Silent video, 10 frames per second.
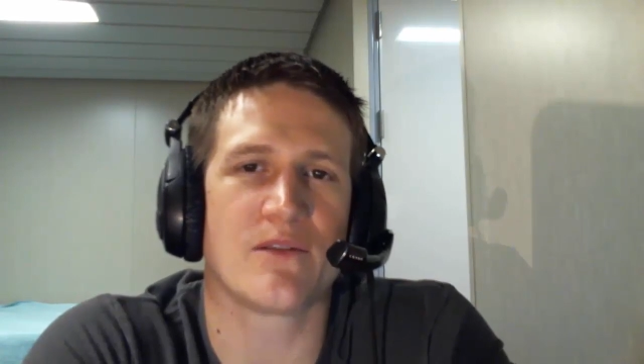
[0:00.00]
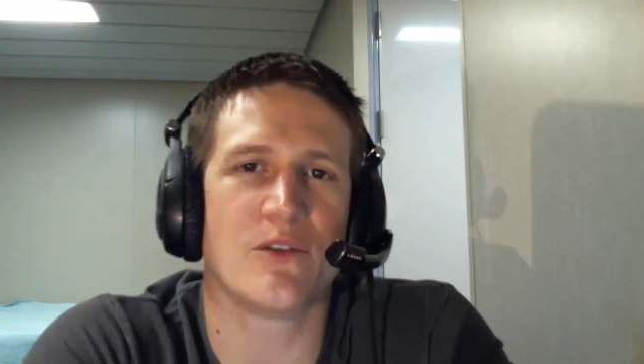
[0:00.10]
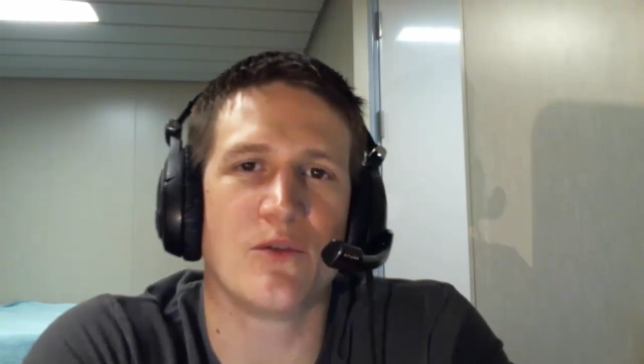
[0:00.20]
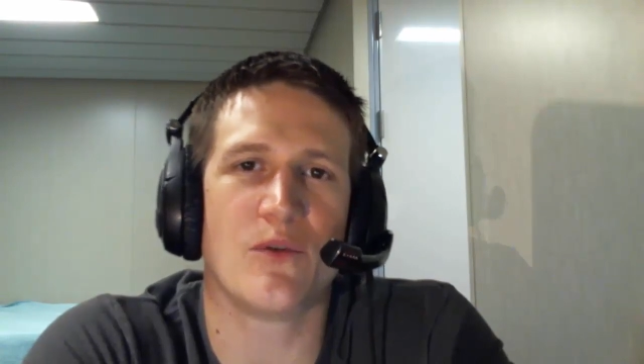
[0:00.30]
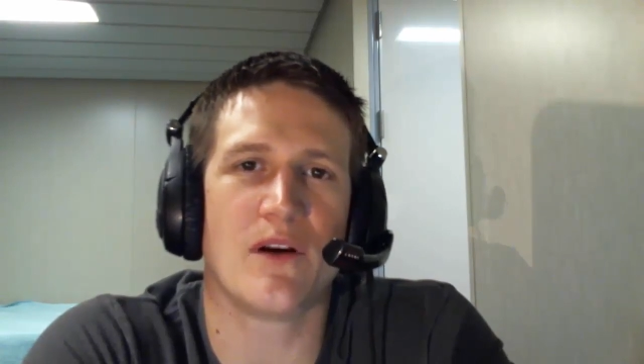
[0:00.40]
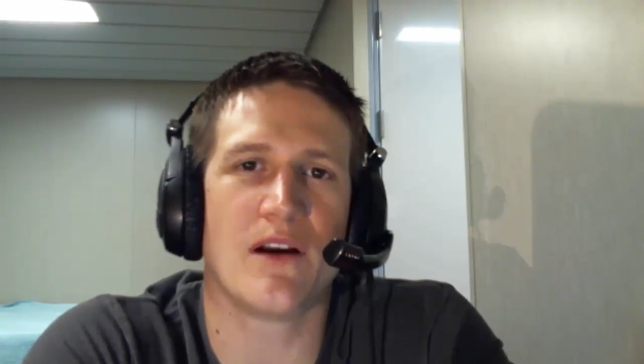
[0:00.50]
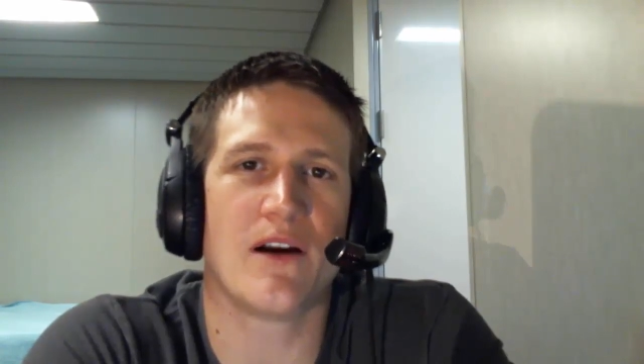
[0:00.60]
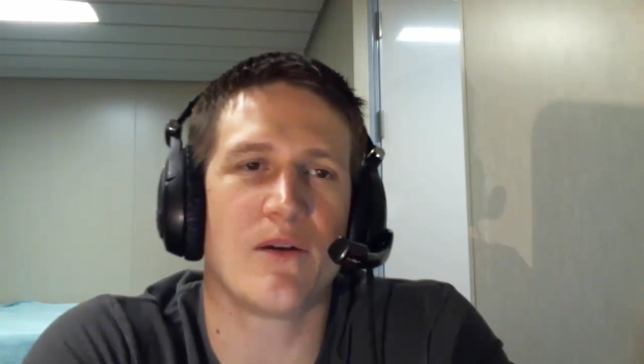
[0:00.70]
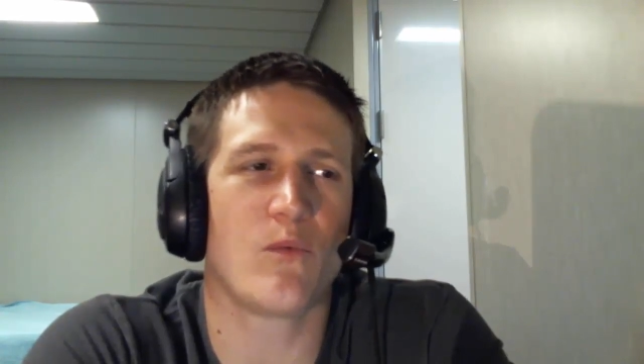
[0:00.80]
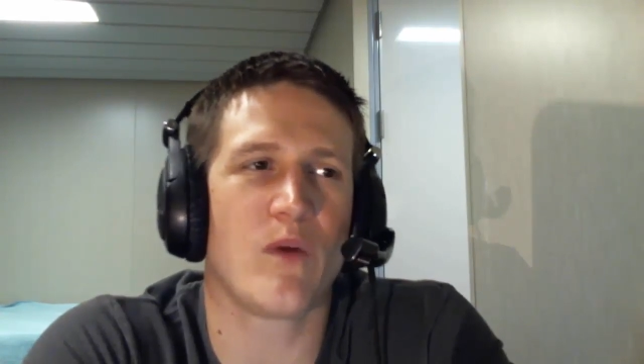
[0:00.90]

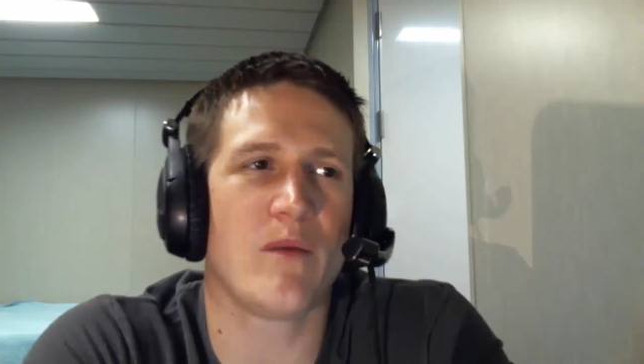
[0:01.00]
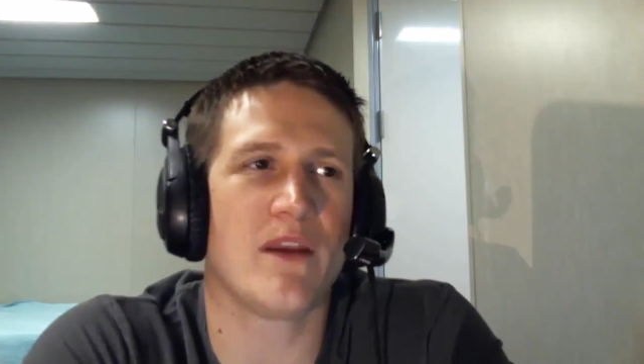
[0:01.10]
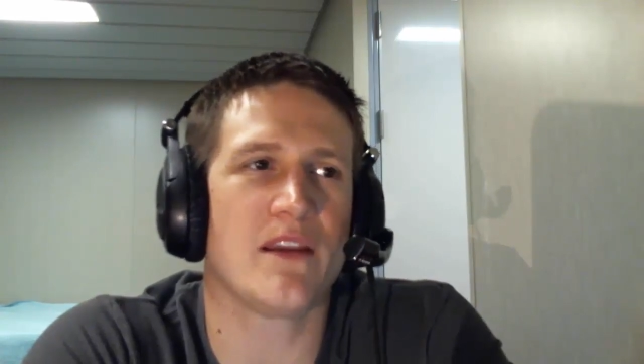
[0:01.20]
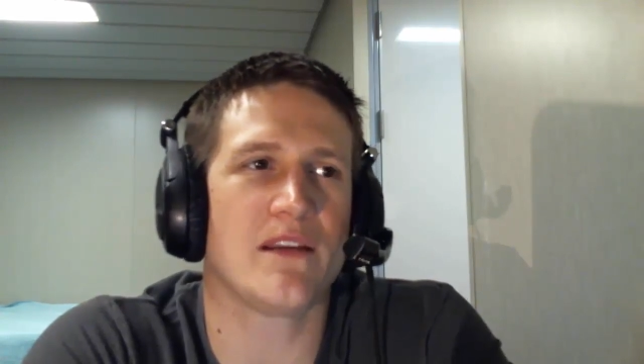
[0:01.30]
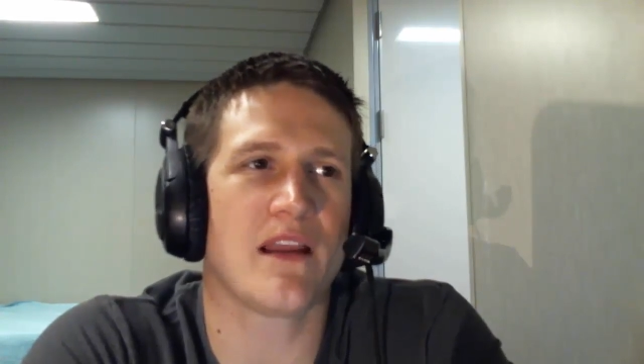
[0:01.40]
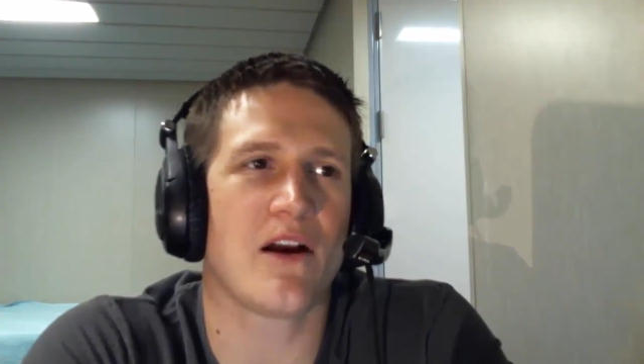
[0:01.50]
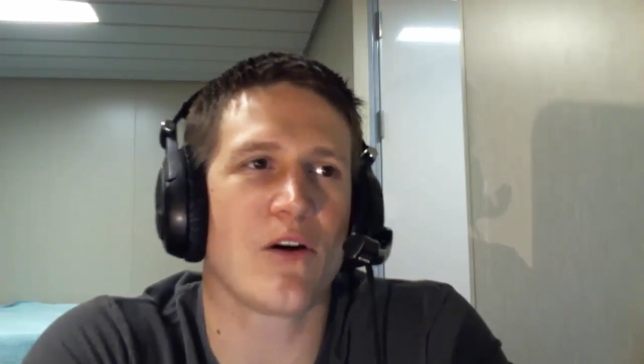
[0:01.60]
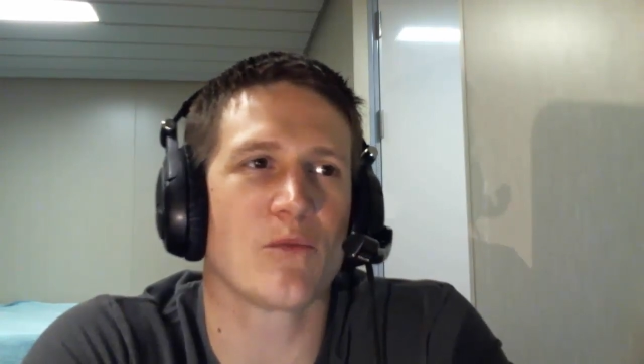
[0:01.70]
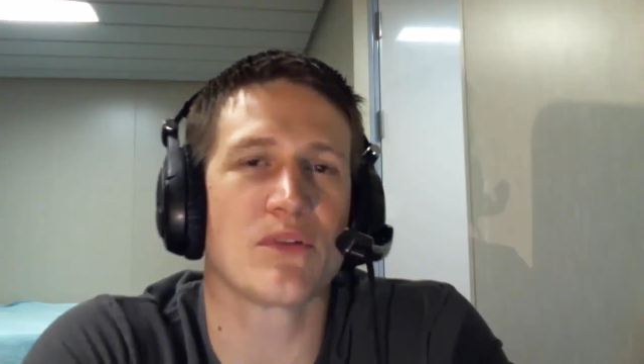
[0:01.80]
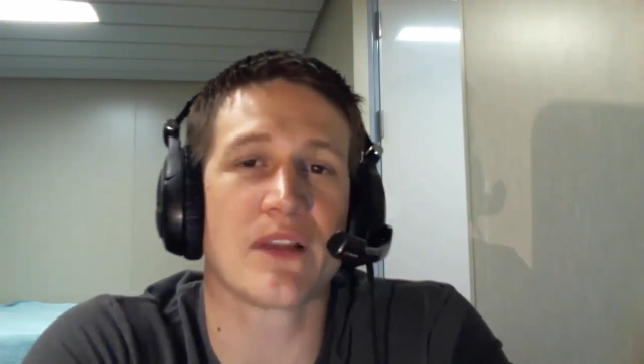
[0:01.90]
Women
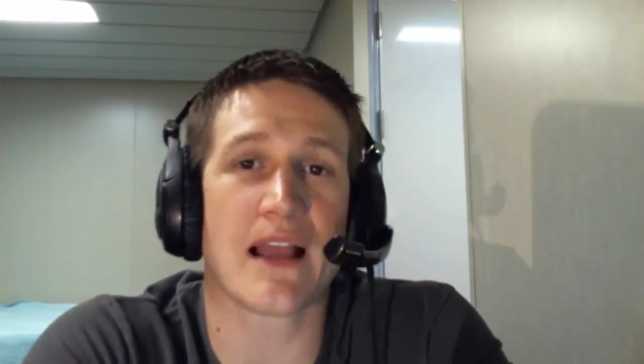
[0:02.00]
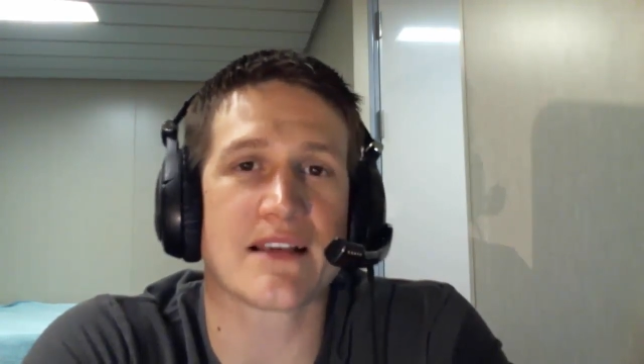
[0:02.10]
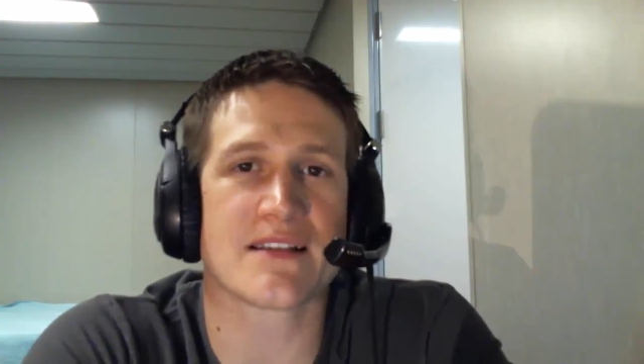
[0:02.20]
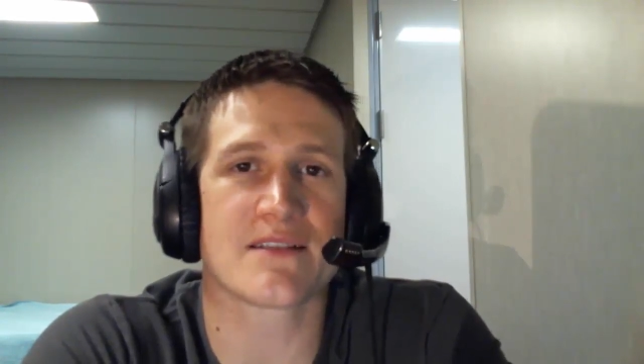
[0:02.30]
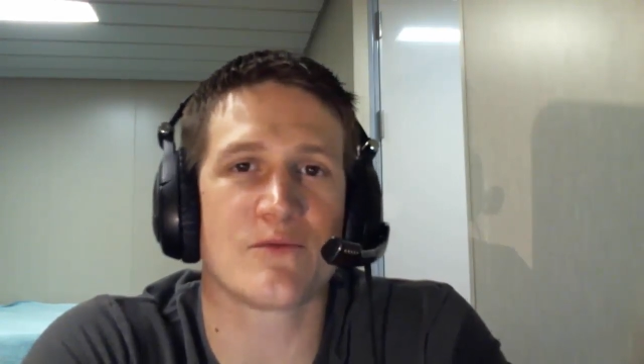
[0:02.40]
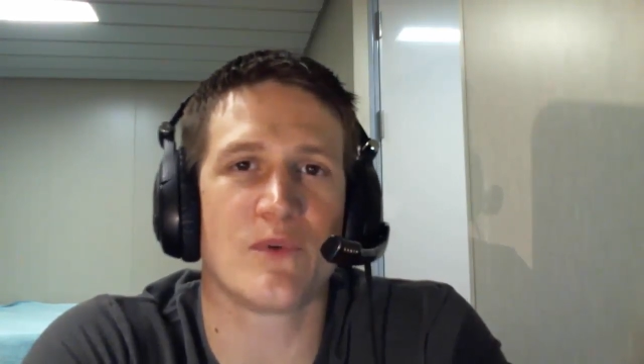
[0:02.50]
are blessed